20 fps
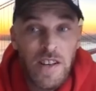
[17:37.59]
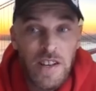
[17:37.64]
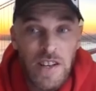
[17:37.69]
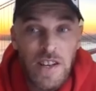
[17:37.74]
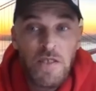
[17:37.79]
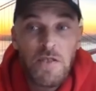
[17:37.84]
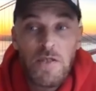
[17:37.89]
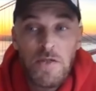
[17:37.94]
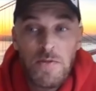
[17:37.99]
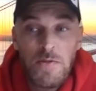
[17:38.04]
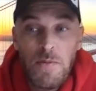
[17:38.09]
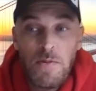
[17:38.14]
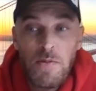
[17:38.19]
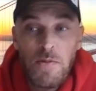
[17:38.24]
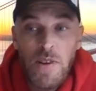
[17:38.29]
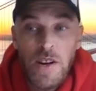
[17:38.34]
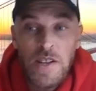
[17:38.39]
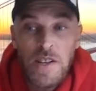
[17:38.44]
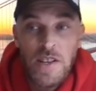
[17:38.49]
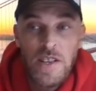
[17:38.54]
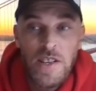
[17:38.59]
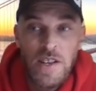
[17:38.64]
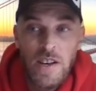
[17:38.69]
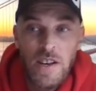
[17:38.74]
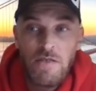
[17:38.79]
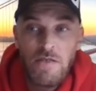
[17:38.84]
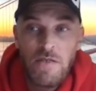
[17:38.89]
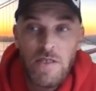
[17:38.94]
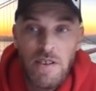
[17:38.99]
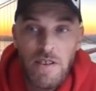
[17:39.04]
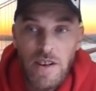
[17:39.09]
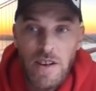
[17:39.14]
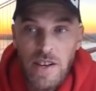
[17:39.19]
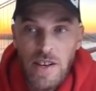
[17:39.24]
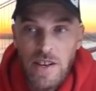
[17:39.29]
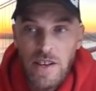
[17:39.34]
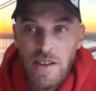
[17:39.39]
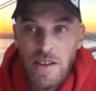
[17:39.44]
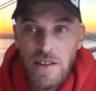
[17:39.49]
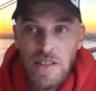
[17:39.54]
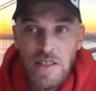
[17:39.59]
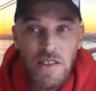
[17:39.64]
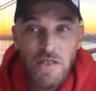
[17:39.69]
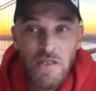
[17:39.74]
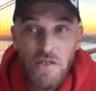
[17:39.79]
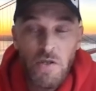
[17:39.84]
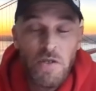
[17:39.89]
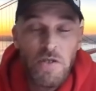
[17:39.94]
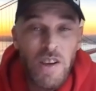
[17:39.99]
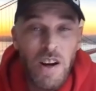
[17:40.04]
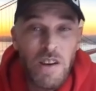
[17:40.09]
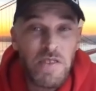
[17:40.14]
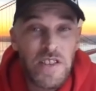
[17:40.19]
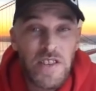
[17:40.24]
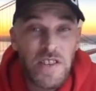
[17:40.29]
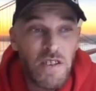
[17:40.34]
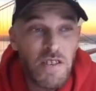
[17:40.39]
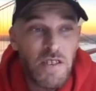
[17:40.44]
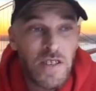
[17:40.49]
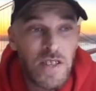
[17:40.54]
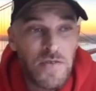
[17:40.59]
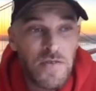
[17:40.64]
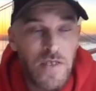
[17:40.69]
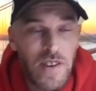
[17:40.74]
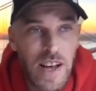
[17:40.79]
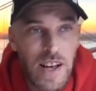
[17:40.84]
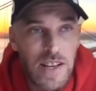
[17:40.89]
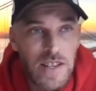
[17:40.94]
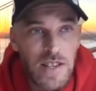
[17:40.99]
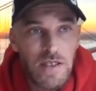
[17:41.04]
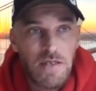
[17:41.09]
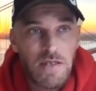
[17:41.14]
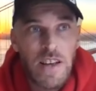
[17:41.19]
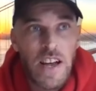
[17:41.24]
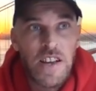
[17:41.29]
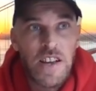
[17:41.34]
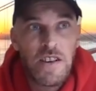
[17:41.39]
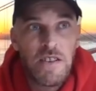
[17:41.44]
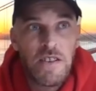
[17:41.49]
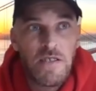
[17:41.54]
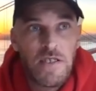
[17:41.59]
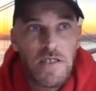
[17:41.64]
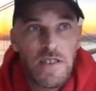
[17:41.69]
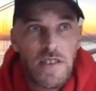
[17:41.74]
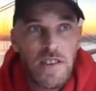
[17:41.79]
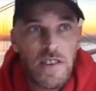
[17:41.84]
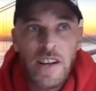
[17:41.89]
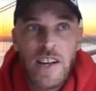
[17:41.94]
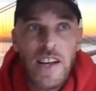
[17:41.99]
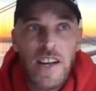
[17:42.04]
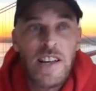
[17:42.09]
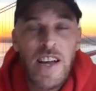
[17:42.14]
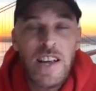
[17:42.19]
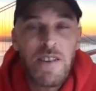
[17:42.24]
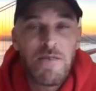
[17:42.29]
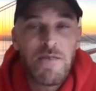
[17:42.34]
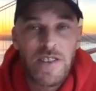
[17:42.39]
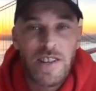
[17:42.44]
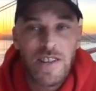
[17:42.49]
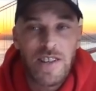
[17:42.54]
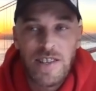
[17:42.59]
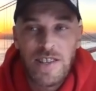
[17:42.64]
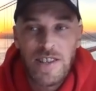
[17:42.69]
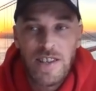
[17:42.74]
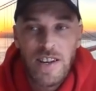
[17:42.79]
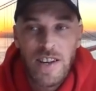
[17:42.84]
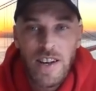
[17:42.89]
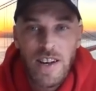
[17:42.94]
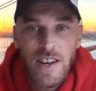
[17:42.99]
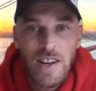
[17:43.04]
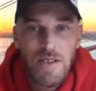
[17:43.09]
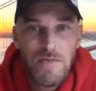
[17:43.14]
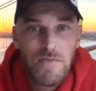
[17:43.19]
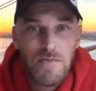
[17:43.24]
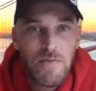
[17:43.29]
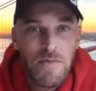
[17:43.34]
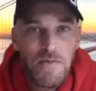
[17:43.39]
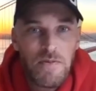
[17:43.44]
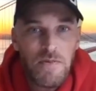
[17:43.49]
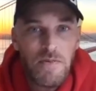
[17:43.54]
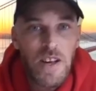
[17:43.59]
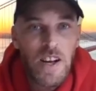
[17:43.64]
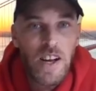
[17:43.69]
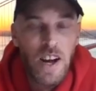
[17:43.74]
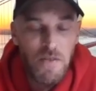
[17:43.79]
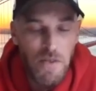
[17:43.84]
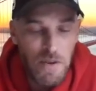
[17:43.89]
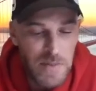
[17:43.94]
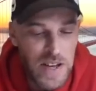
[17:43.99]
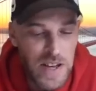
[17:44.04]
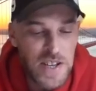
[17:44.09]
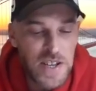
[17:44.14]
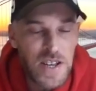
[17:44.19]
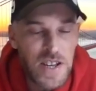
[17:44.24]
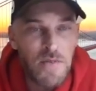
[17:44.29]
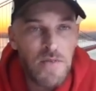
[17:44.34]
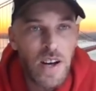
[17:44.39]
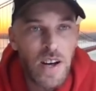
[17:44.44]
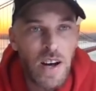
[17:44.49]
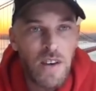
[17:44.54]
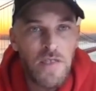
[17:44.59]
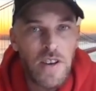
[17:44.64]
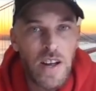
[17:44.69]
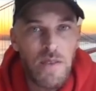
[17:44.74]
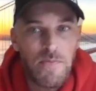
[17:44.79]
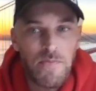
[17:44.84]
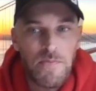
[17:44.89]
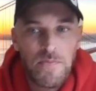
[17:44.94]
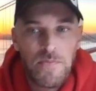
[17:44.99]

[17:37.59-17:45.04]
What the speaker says: Because I know there's people watching this now and they're going around in circles for the last 10 years, not getting any results. What message have you got for them?